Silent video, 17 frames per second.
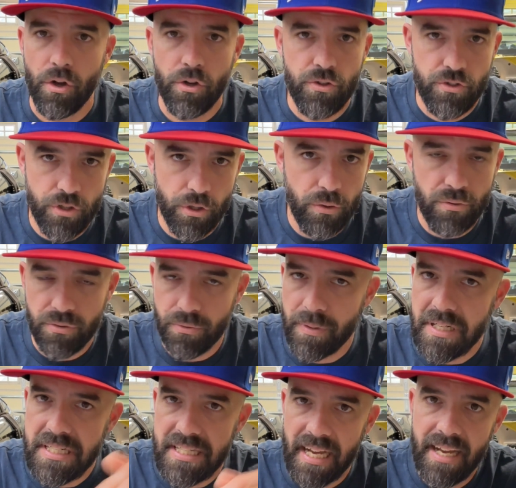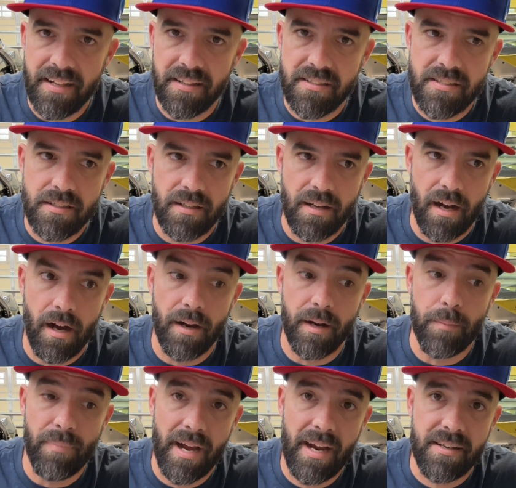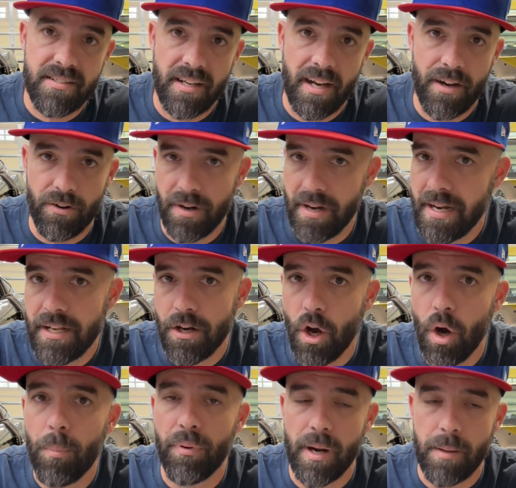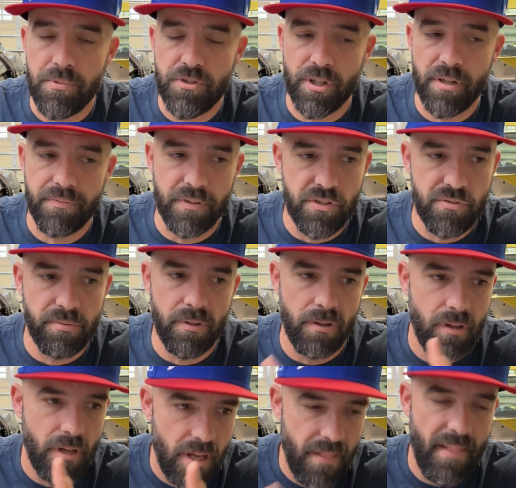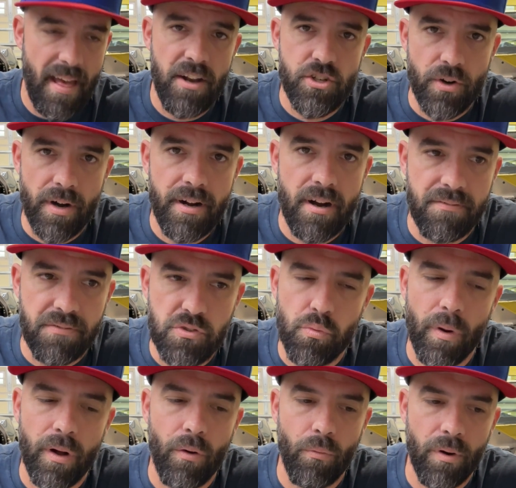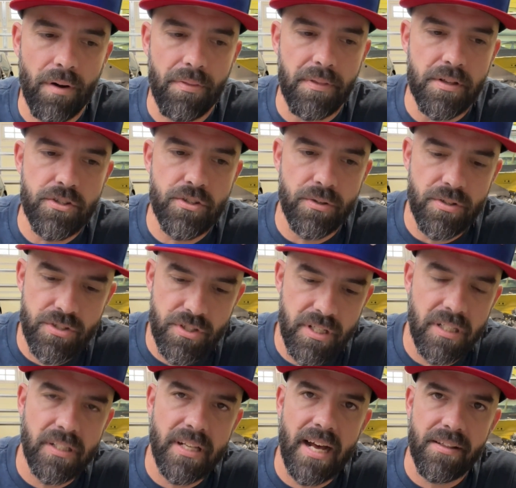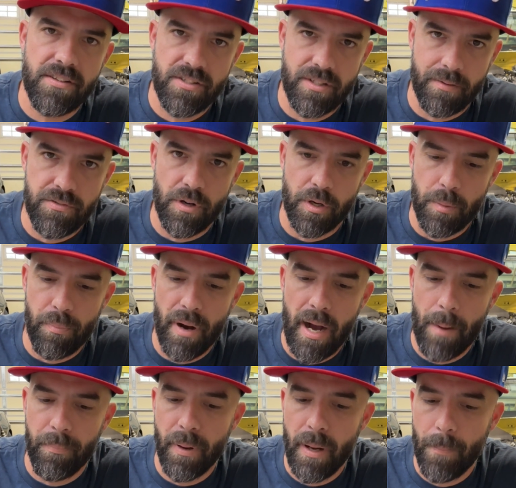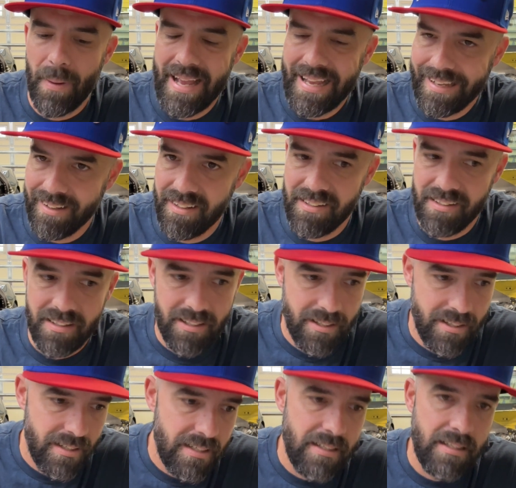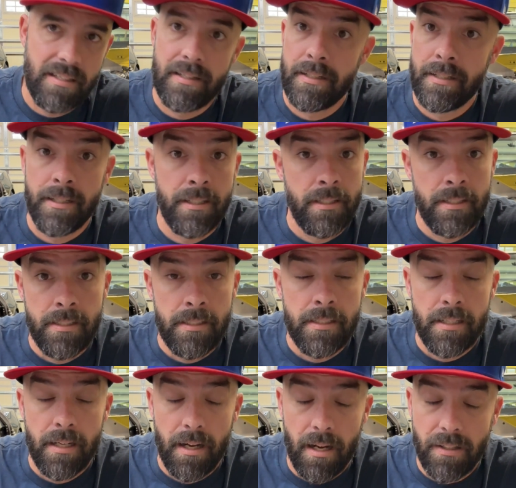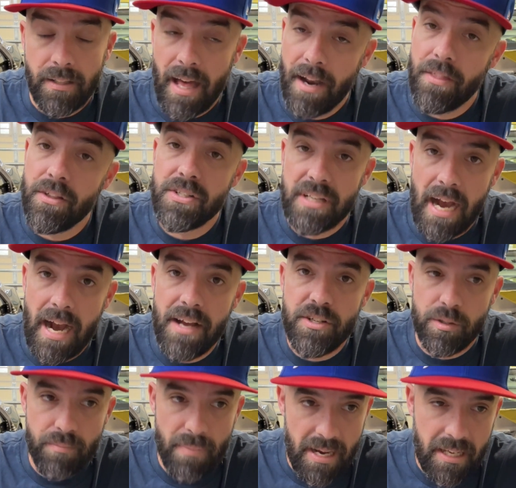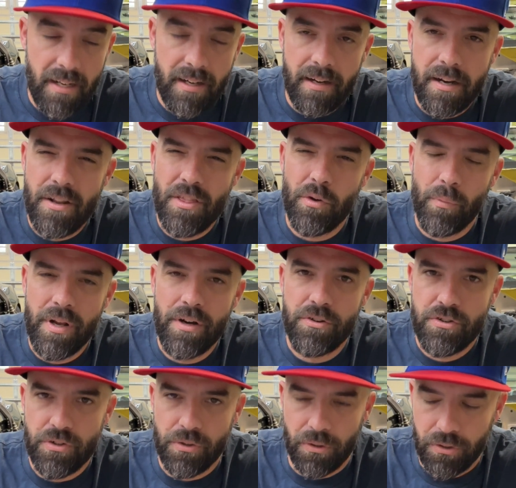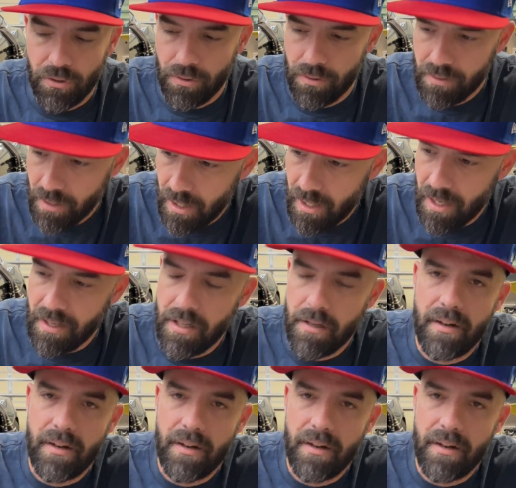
2-3 tenths on a backside or any no prep surface, well, that trade-off is well worth it. So you're seeing a lot of this stuff start to pop up, and a lot of those guys are making it into the winner's circle. Here you